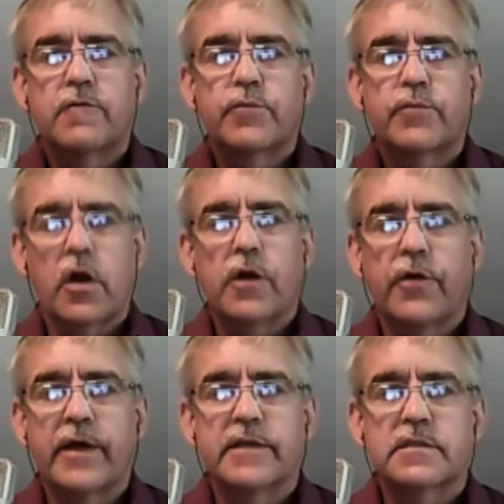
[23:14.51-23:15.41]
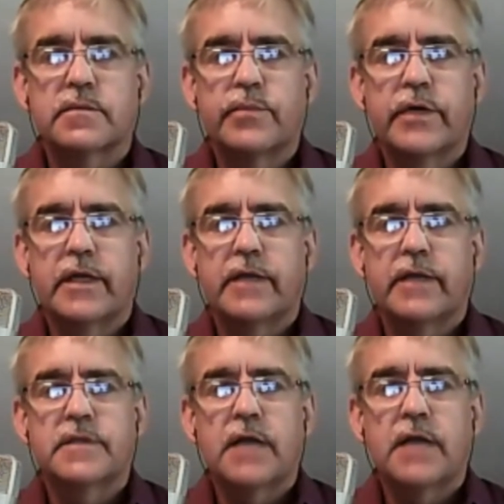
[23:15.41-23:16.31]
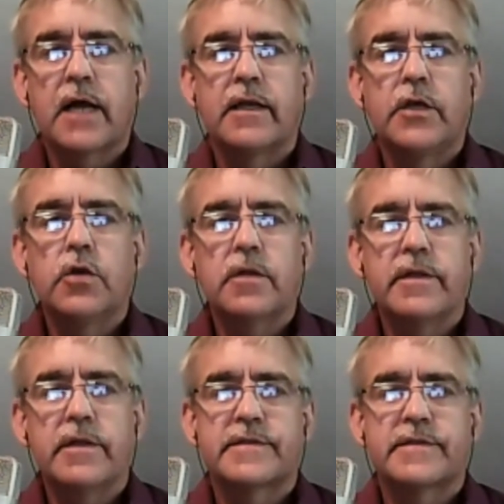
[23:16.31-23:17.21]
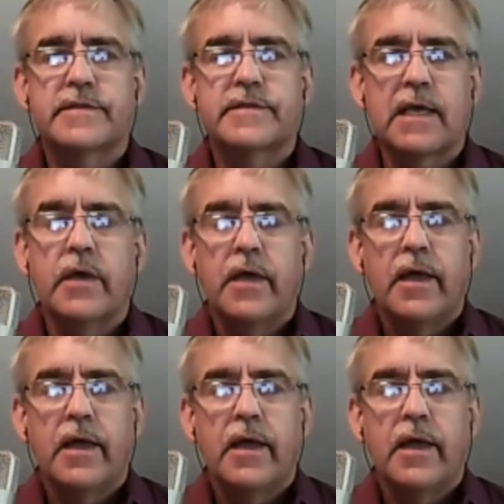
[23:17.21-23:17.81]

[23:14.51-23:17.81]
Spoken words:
progress, but it's not nearly the same